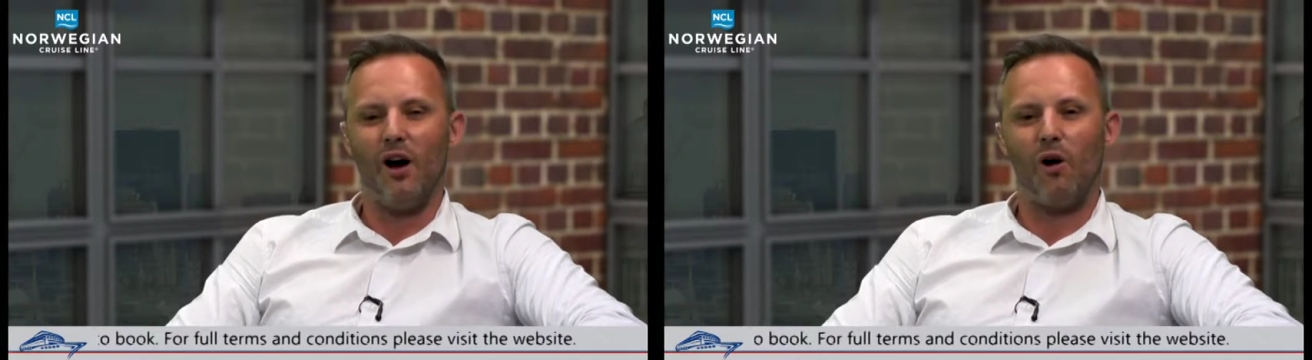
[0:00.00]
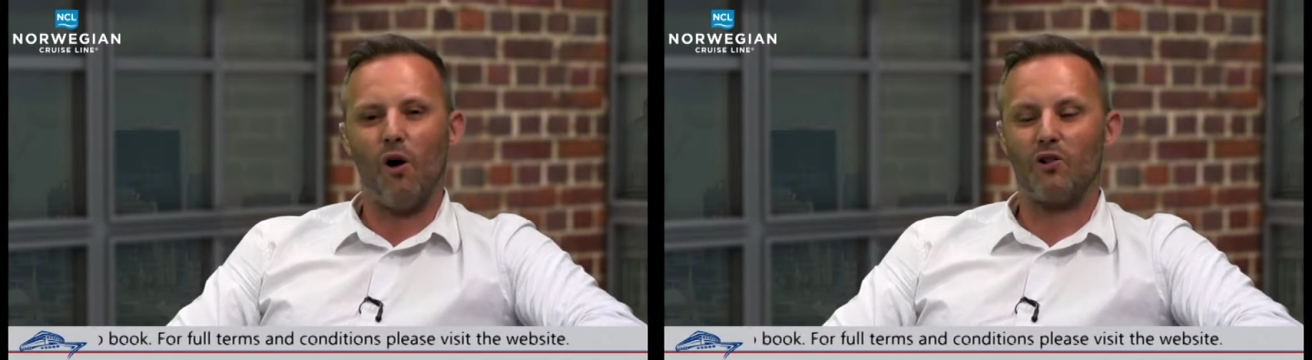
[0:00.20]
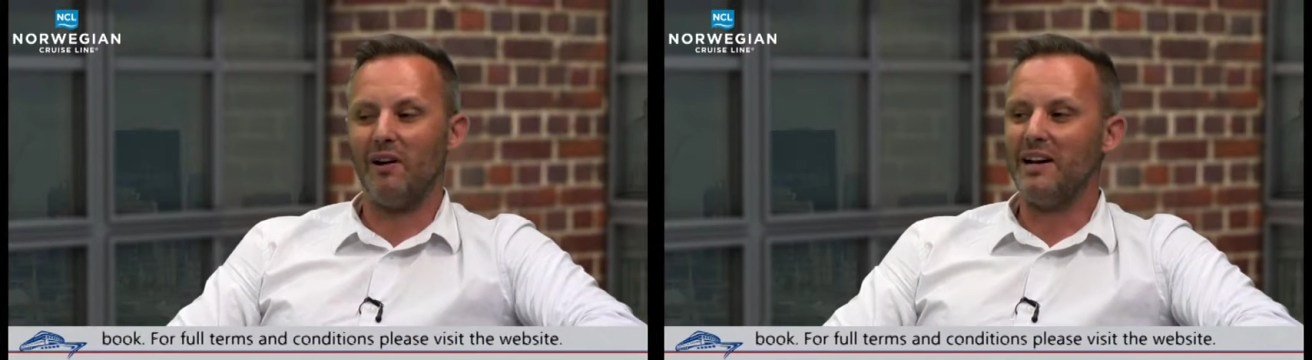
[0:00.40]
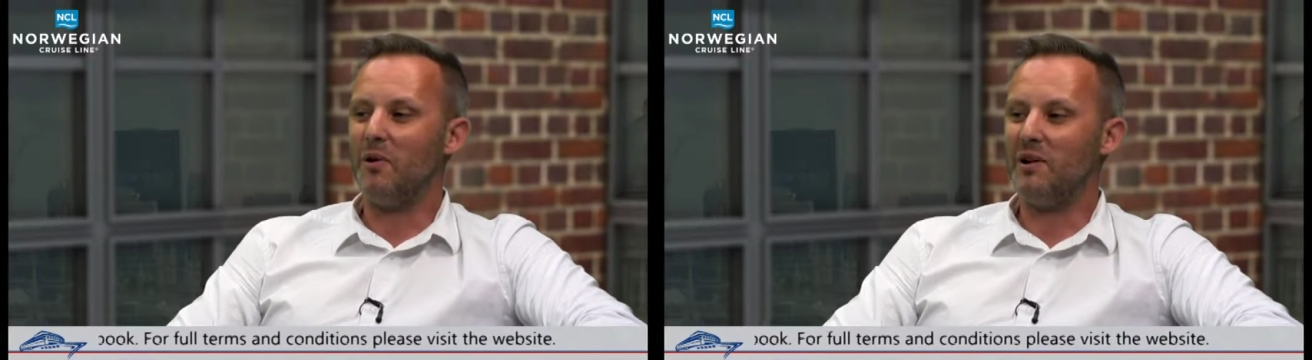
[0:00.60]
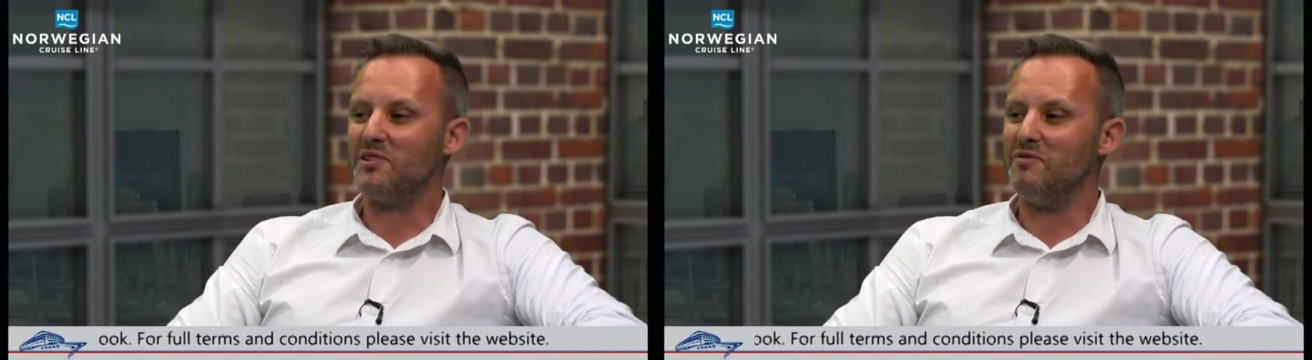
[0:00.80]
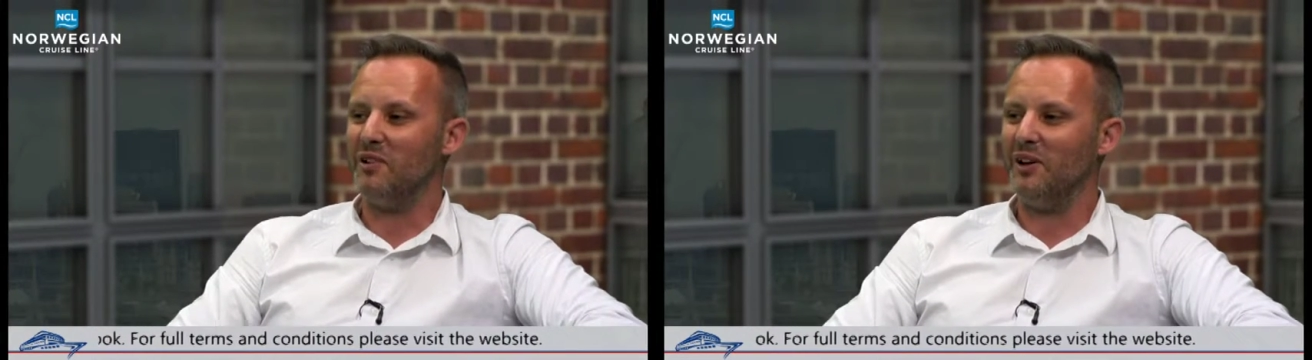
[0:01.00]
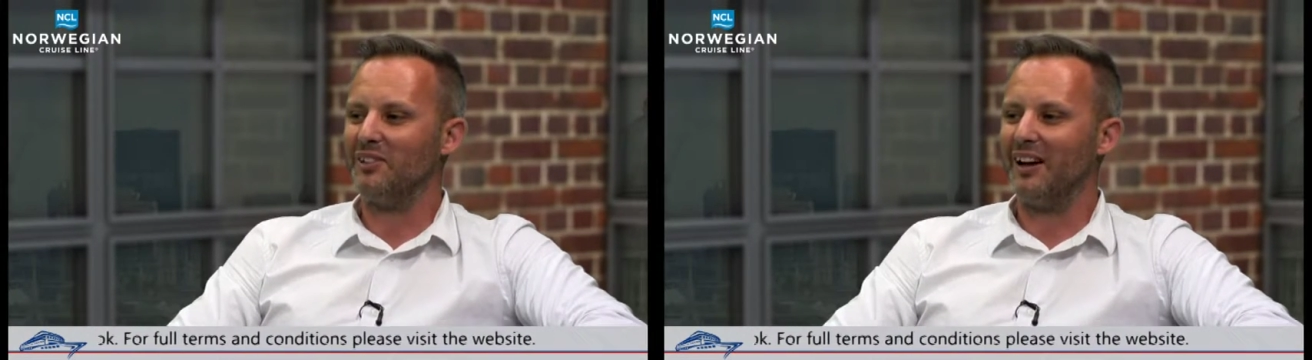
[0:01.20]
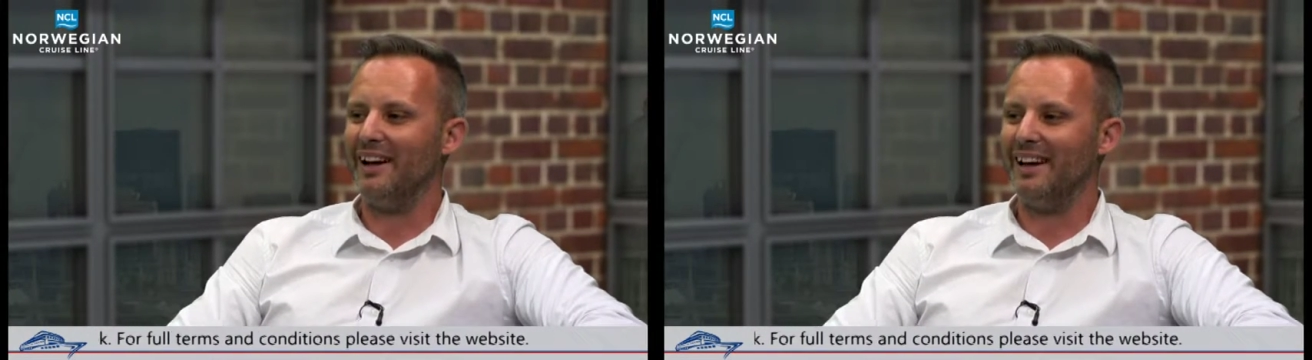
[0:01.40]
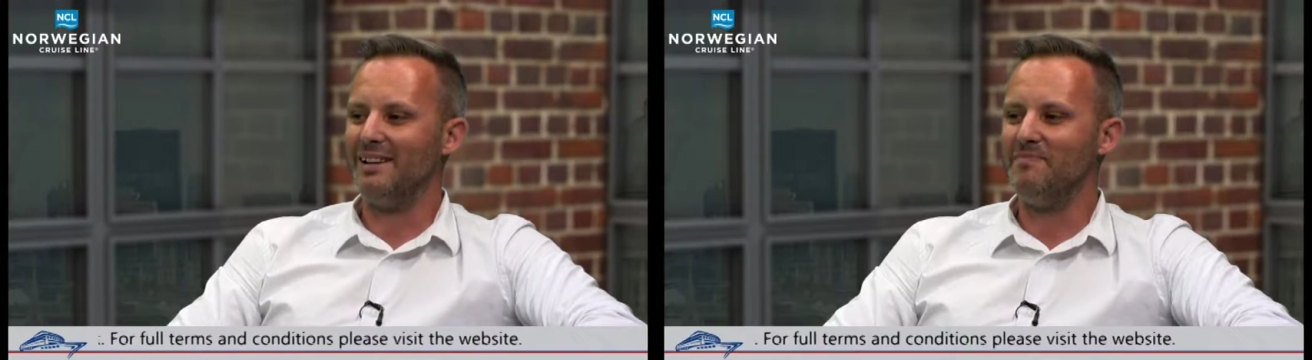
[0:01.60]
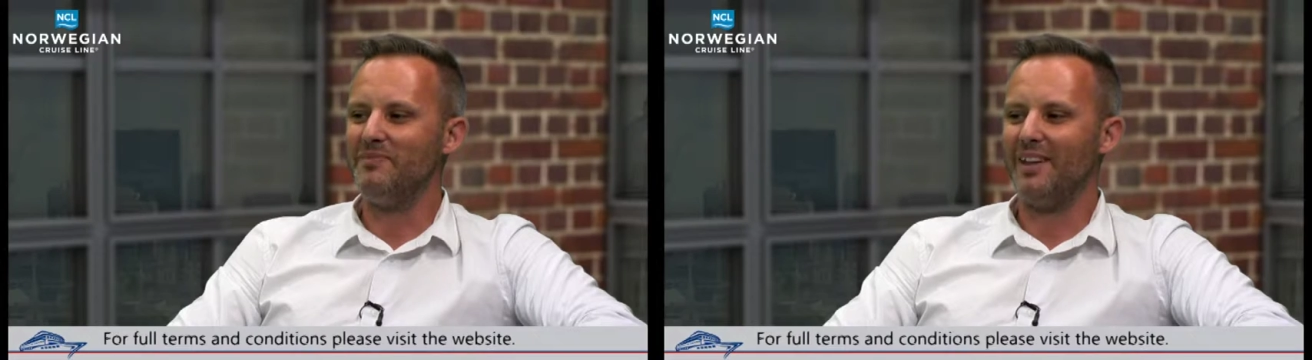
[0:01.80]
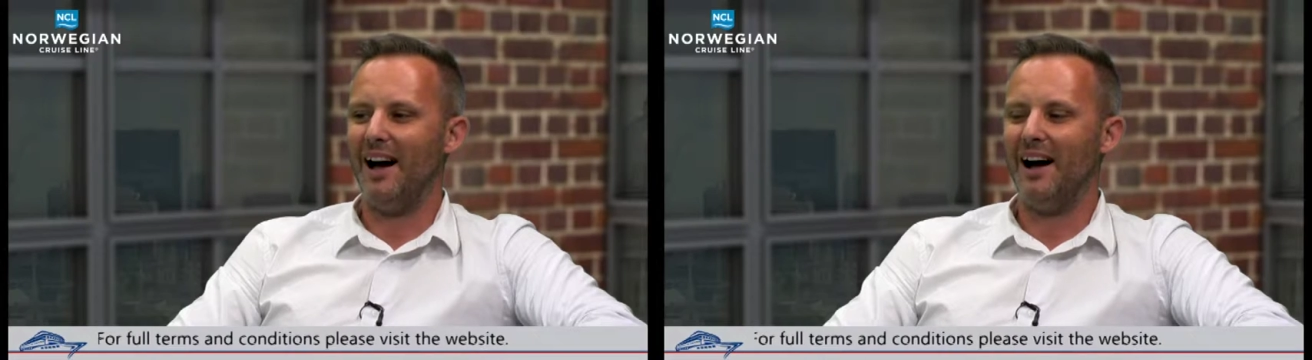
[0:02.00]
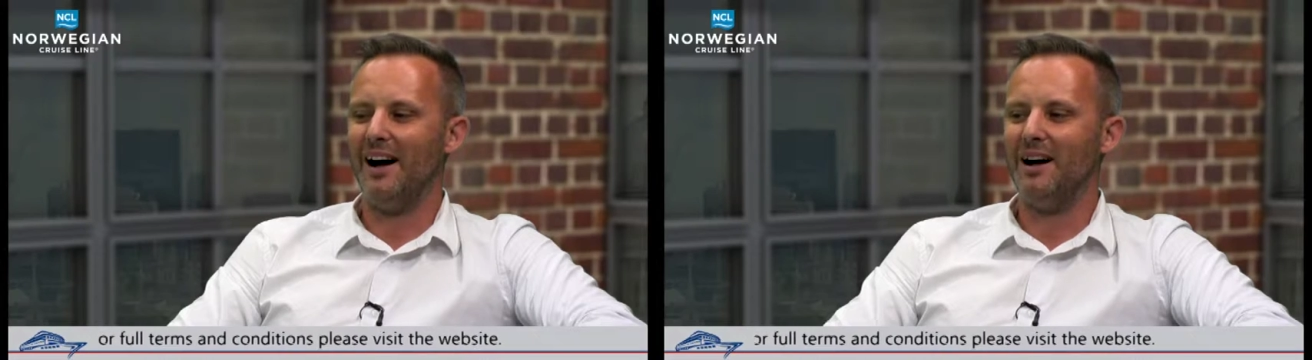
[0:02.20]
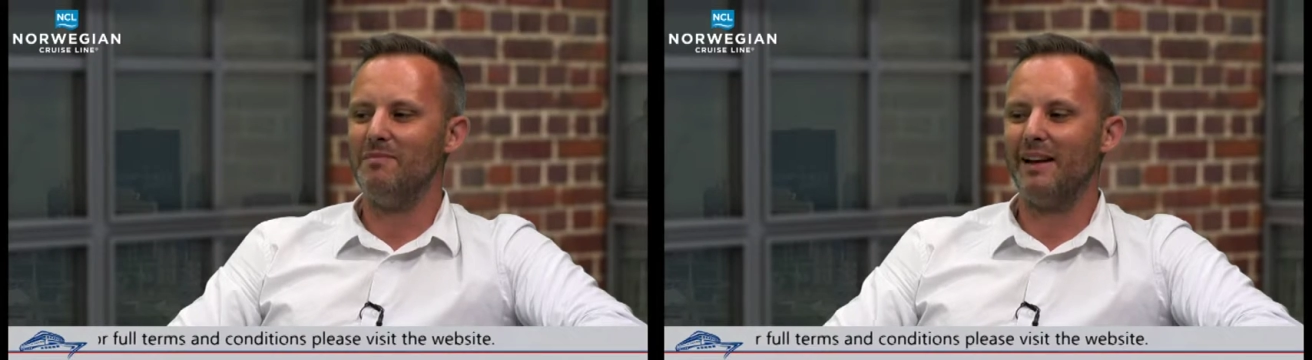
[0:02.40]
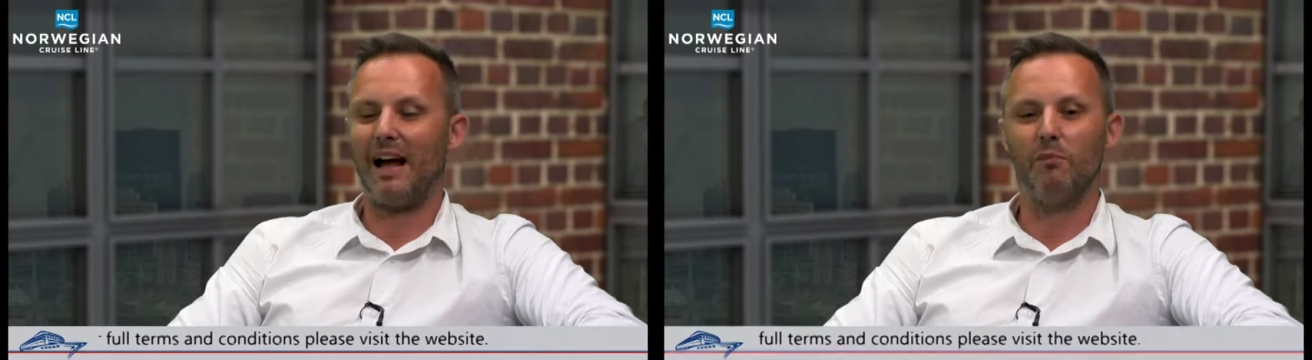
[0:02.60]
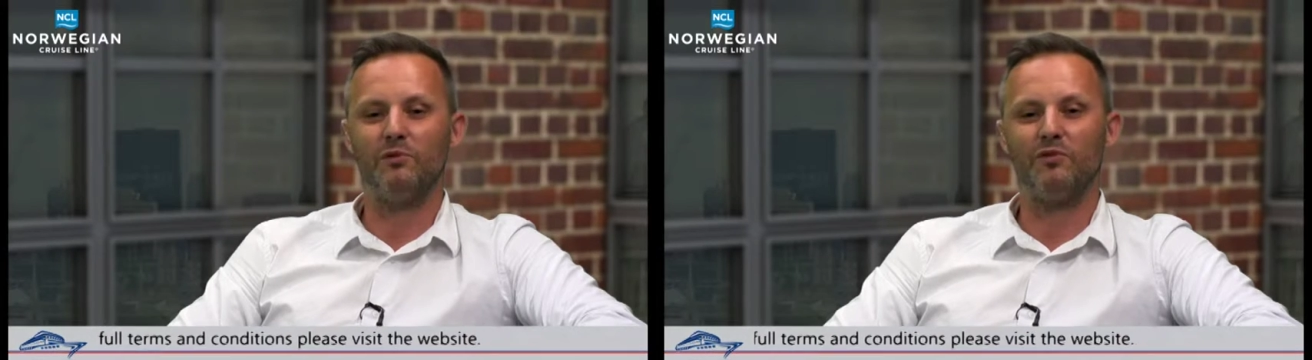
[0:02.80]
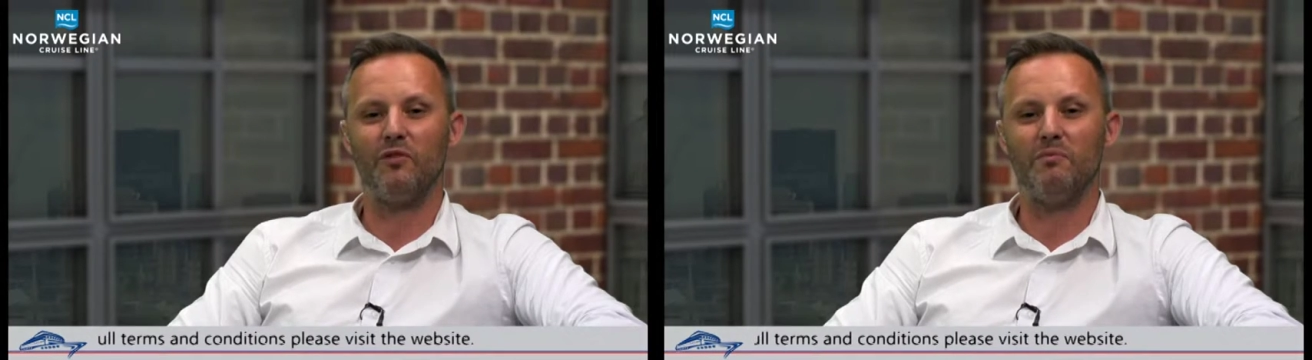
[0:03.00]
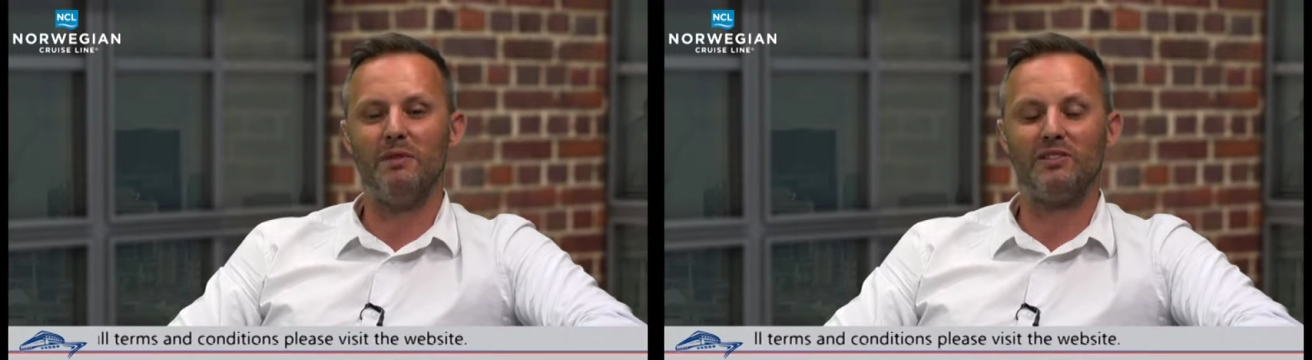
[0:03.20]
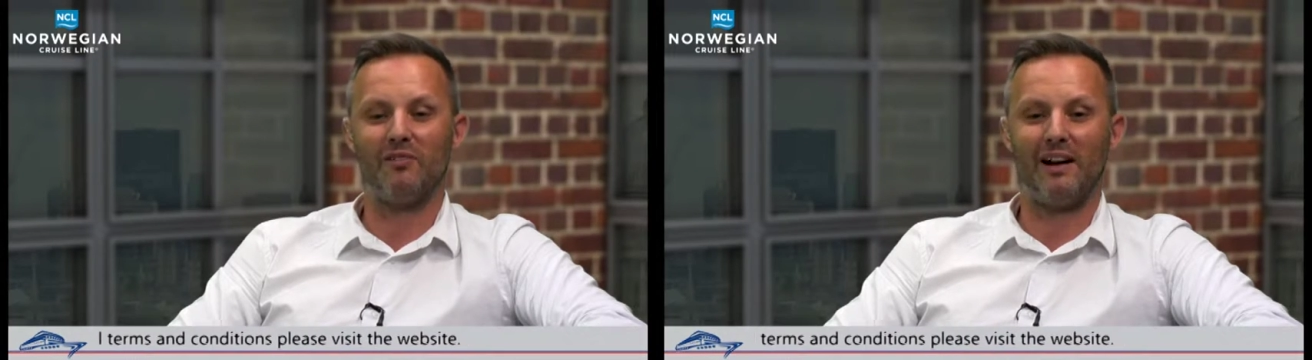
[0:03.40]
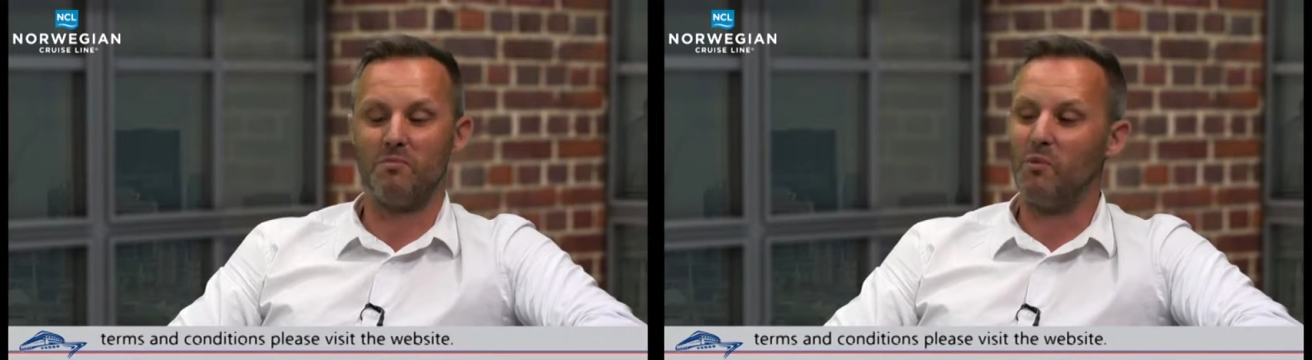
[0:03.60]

Got a great question for you today, Ian. Um, it comes from Mr Adam